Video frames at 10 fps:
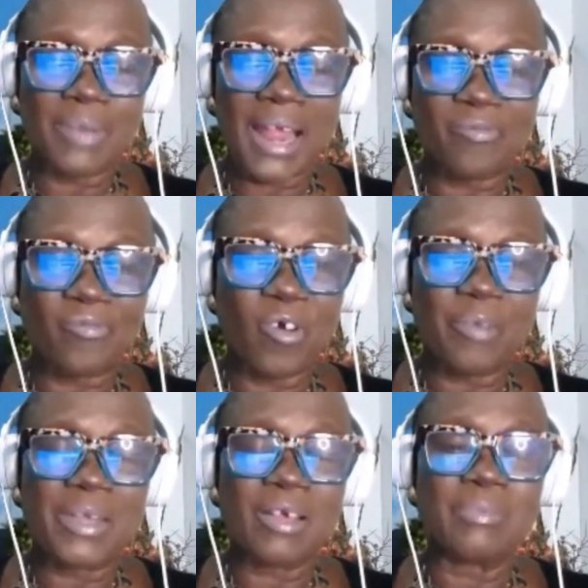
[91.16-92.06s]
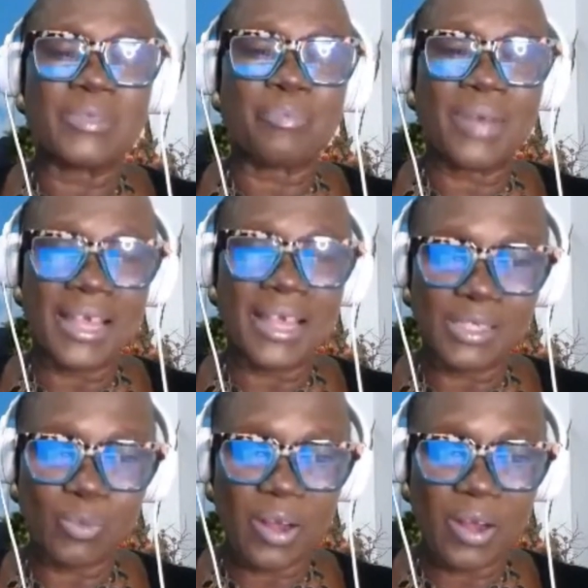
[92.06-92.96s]
platform becomes a
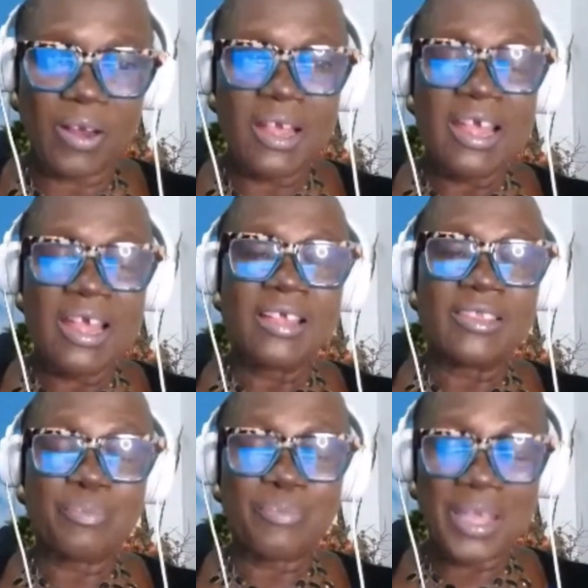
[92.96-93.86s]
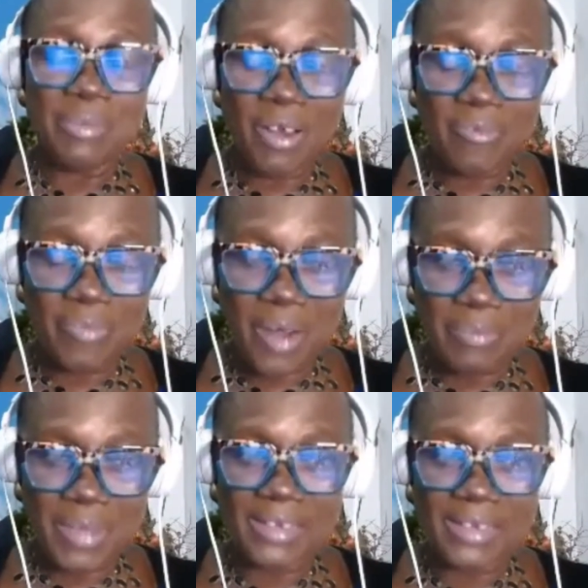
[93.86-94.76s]
place where the people of
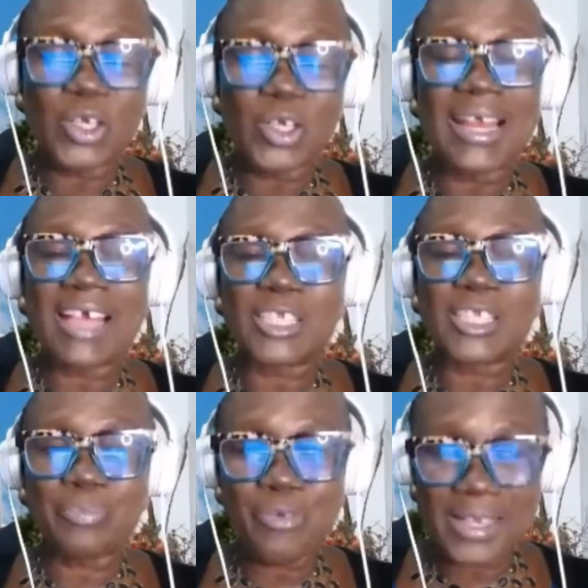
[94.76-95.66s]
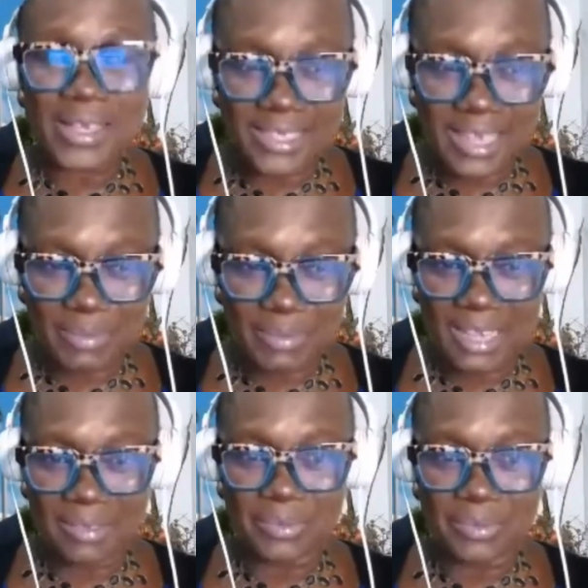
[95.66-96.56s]
Barbados can express
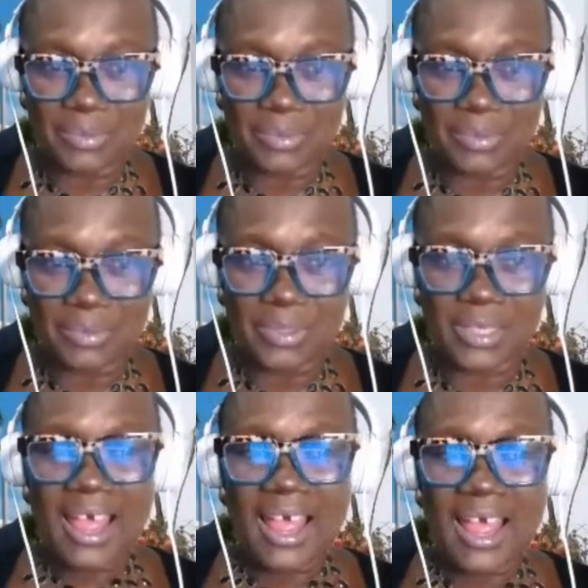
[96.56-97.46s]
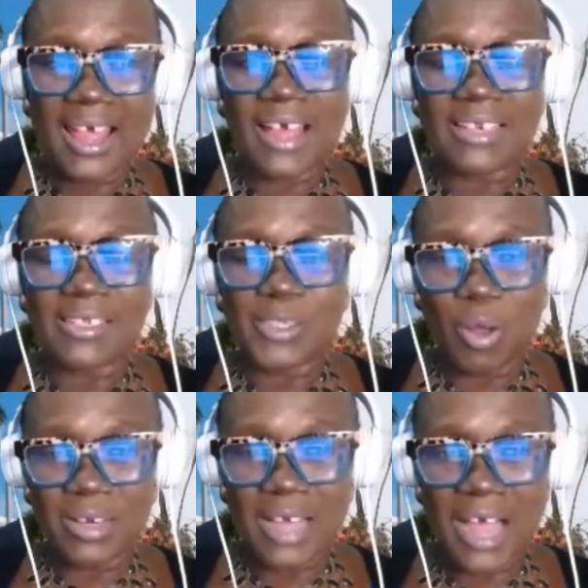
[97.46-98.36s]
themselves. Right. And that is what
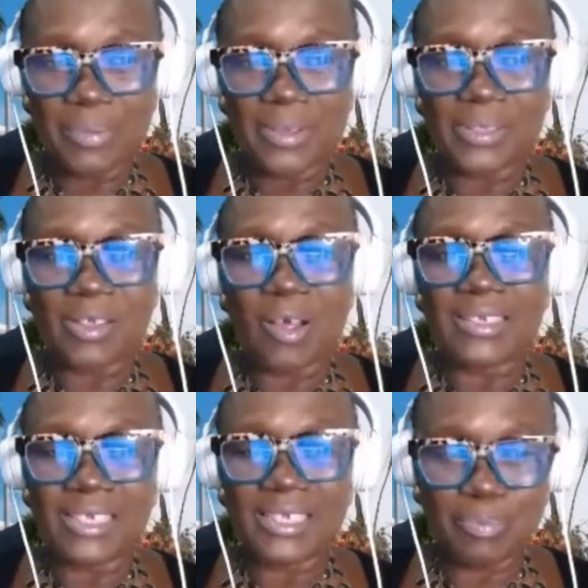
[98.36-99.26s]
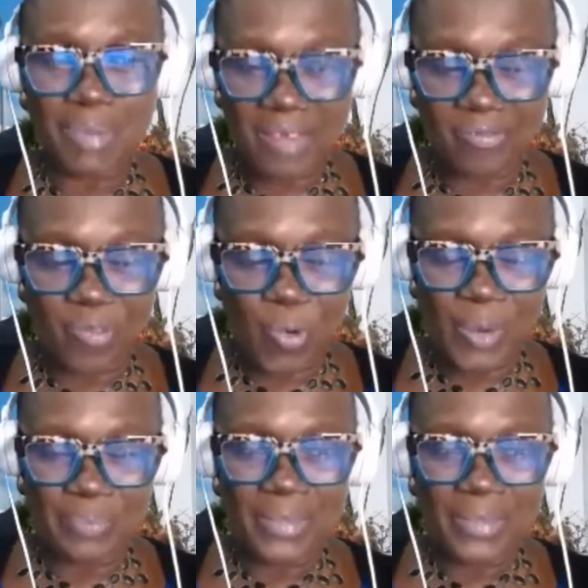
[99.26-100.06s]
happens on this platform.